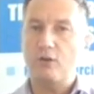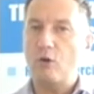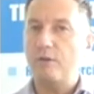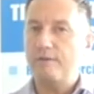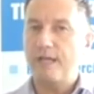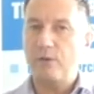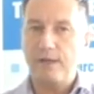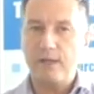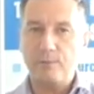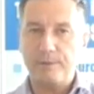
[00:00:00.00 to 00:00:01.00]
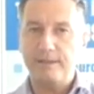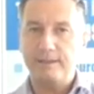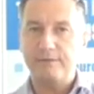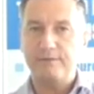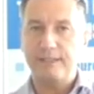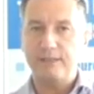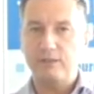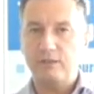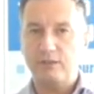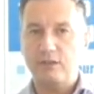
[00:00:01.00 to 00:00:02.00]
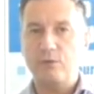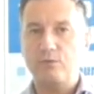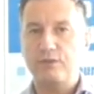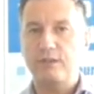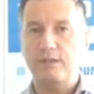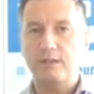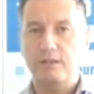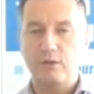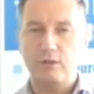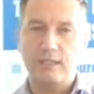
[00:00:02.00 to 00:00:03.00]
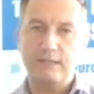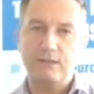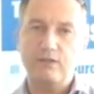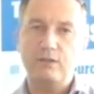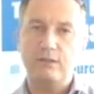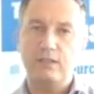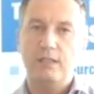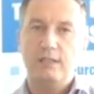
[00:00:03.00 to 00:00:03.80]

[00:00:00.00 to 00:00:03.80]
and all of that will help and define your culture in the organisation.